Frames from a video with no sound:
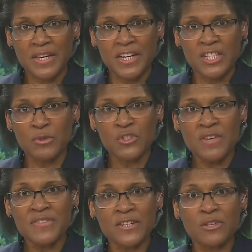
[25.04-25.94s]
To
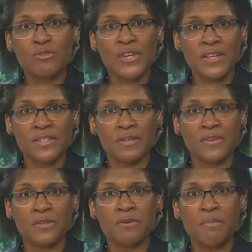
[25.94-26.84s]
achieve that objective,
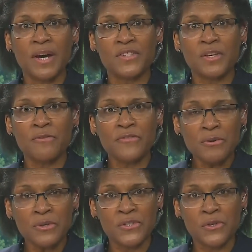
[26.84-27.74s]
it combines a
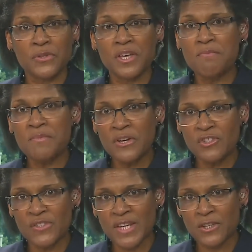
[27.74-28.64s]
focus on
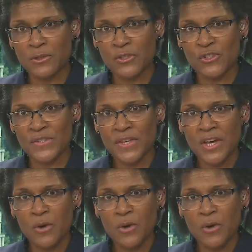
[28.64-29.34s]
emerging technologies